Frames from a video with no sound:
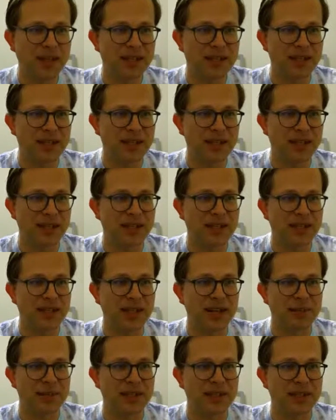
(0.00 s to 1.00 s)
Did I did
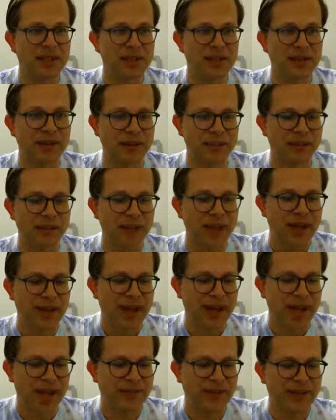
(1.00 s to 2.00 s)
I miss anything?
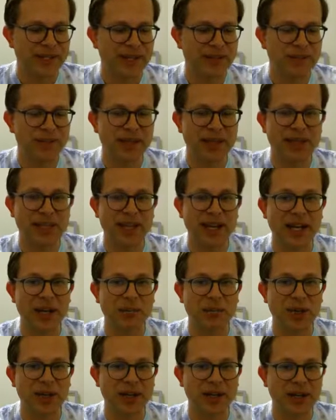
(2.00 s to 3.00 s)
If I did miss it, I'll
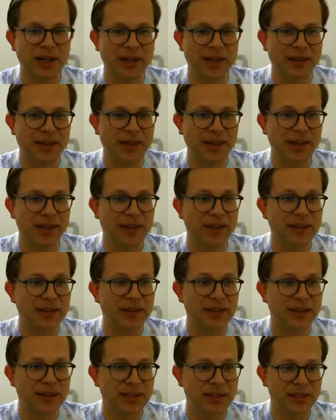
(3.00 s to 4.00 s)
put it in at the end.
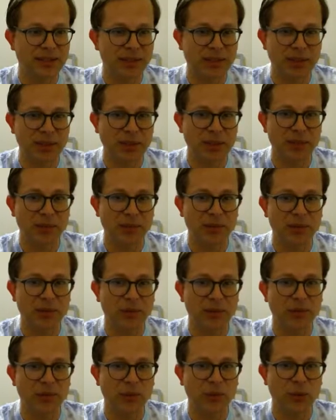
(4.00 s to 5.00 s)
This is going to be number
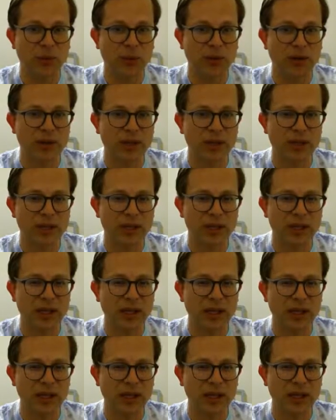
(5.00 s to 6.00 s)

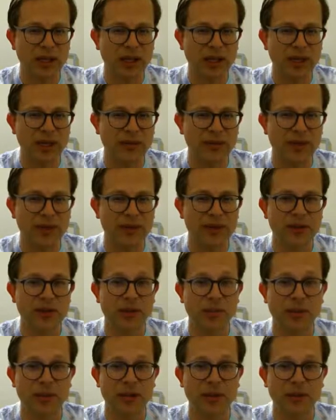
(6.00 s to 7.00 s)
14. I feel like this
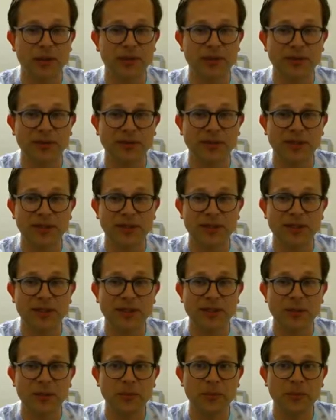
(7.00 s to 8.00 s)
should be number 15.
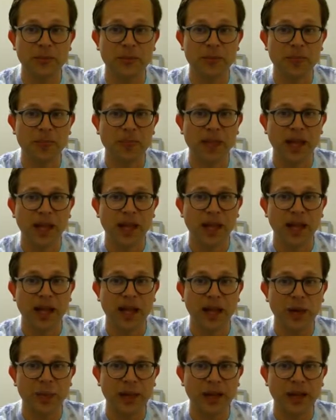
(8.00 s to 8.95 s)
So I'll go